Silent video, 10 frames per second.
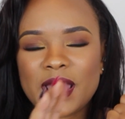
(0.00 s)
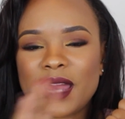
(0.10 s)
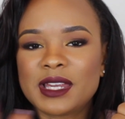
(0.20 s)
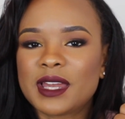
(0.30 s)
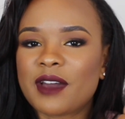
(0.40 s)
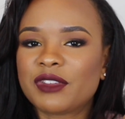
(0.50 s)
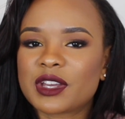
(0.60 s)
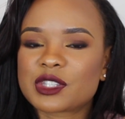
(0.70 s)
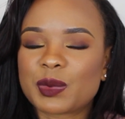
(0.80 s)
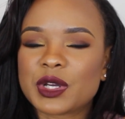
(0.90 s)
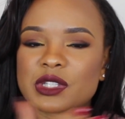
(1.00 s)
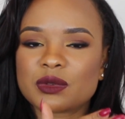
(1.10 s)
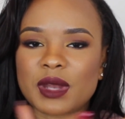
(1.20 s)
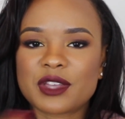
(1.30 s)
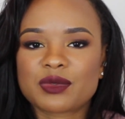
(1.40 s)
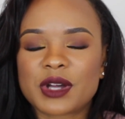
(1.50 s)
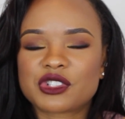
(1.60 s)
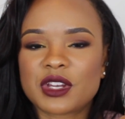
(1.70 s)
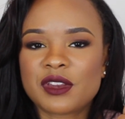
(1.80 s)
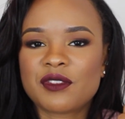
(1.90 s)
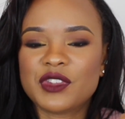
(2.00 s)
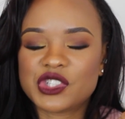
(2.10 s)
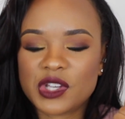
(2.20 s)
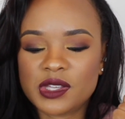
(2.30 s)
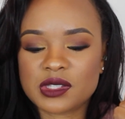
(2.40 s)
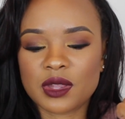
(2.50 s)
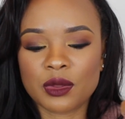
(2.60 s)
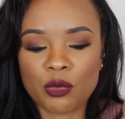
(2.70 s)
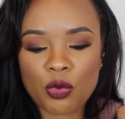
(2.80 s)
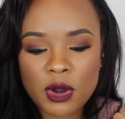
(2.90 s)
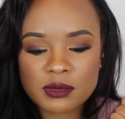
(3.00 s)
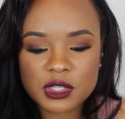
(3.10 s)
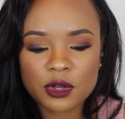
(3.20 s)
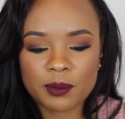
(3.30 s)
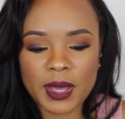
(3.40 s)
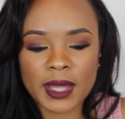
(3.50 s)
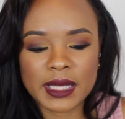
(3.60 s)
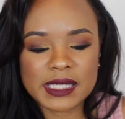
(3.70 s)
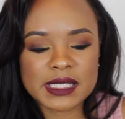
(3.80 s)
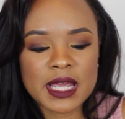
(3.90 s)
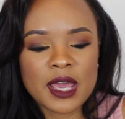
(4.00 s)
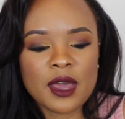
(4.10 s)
I didn't have the experience when I swatched any of the shades in the warm tone palette,